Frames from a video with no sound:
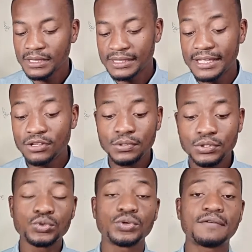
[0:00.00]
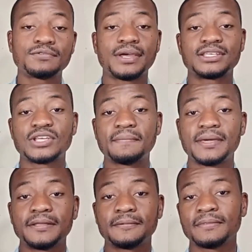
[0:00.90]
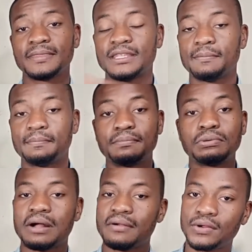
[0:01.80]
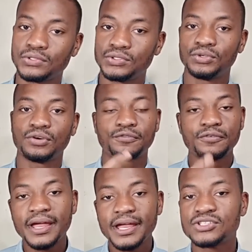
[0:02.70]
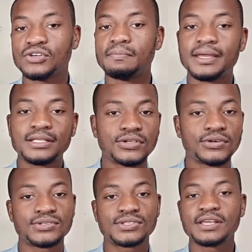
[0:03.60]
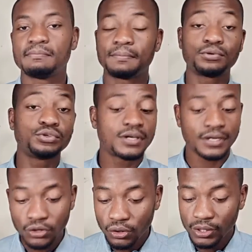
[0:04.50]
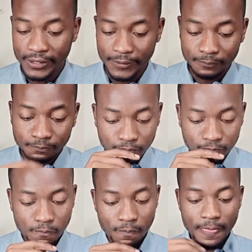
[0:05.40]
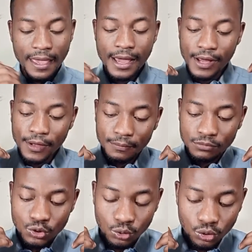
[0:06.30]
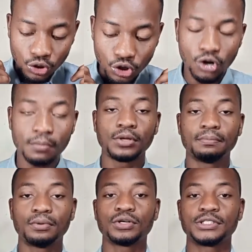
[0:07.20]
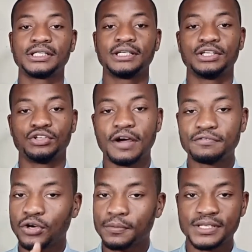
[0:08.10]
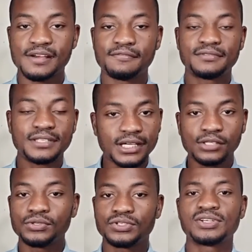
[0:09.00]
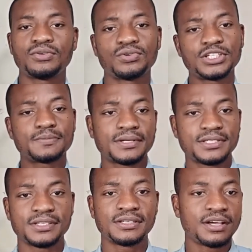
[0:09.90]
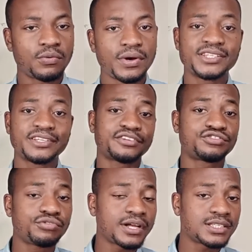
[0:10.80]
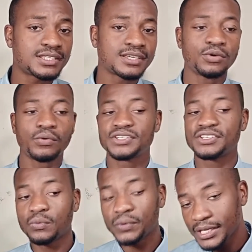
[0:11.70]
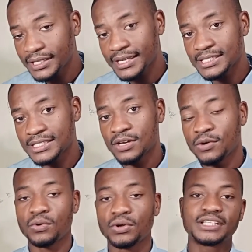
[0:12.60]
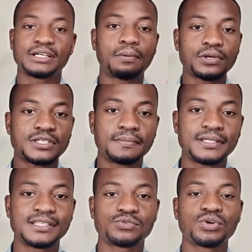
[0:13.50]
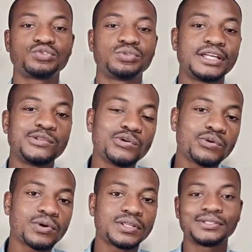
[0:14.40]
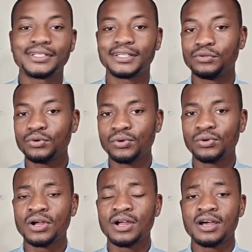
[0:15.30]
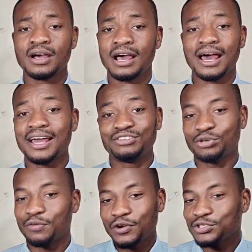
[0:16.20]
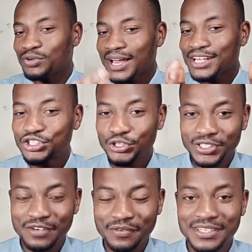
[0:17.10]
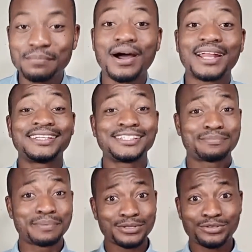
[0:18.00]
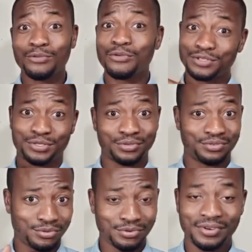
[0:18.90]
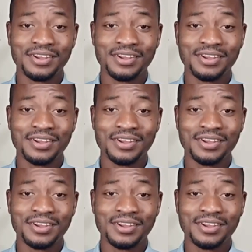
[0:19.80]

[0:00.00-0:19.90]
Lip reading: Then number two, you have to examine the people around you, your friends, your mentors, people you can call in to come on board. You have to observe, take note. Oh, this person, where is their strength? Where is their weakness? What are their possibilities? What do they know? What don't they know? Of course, you can't judge everything, but at least based on what you know,